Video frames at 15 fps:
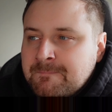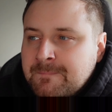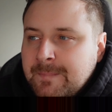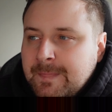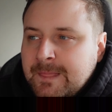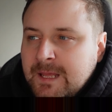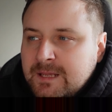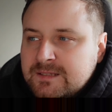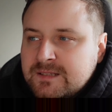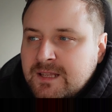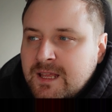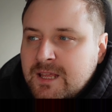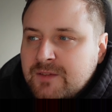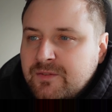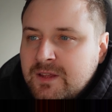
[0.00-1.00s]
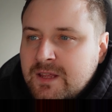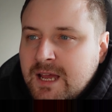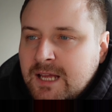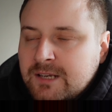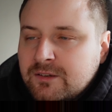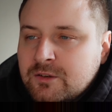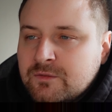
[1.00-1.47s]
Let's say if he
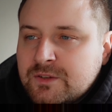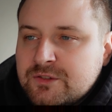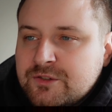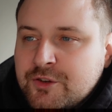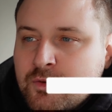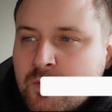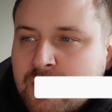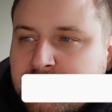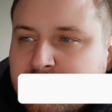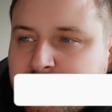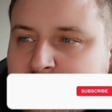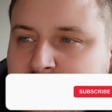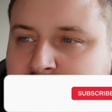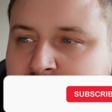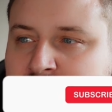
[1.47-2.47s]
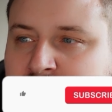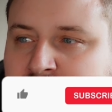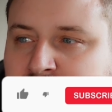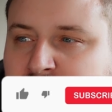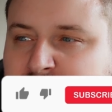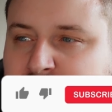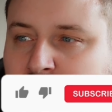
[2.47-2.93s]
had another 2 or 3 years
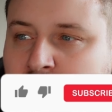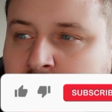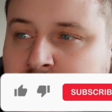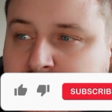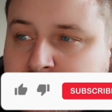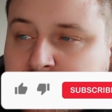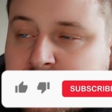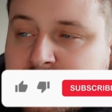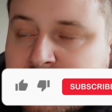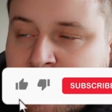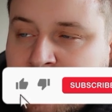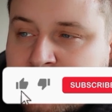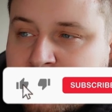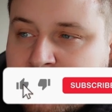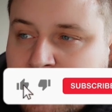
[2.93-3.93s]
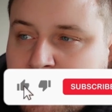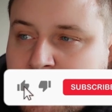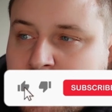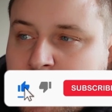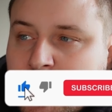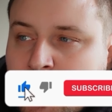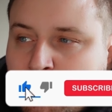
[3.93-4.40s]
of success,
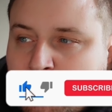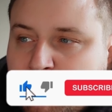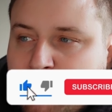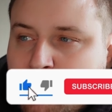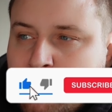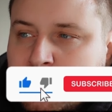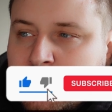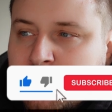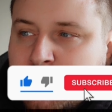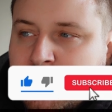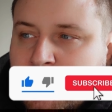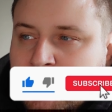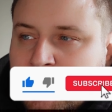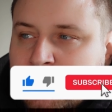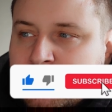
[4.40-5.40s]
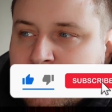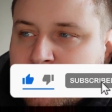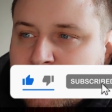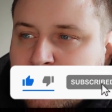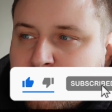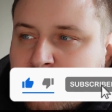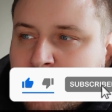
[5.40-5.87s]
it would probably be easier
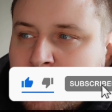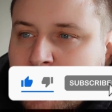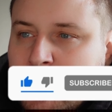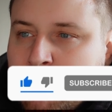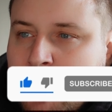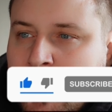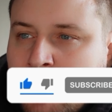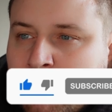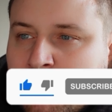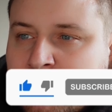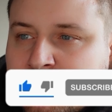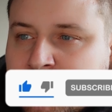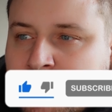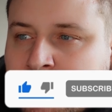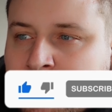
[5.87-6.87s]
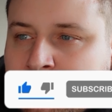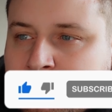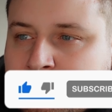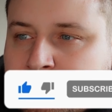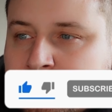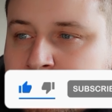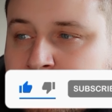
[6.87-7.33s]
to bring him out of there.
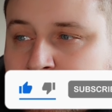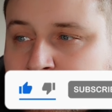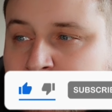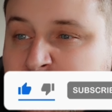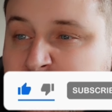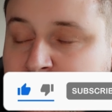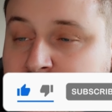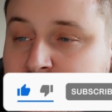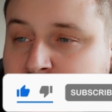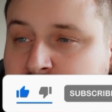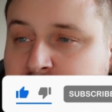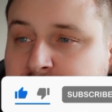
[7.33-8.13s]
Which is true.